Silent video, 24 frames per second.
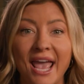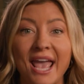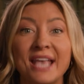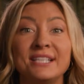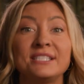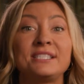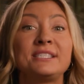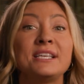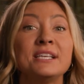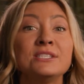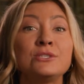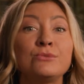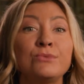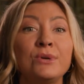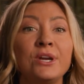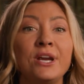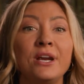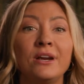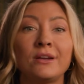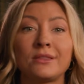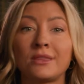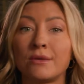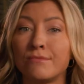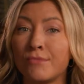And since we're
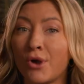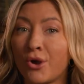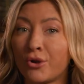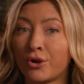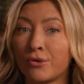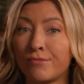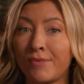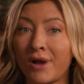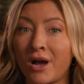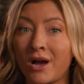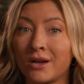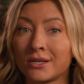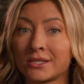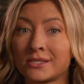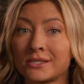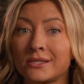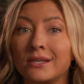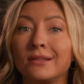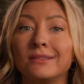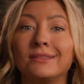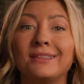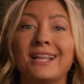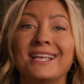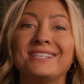here at the motor box,
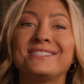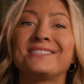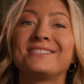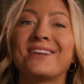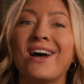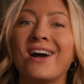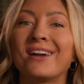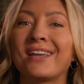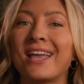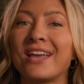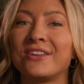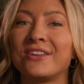let's talk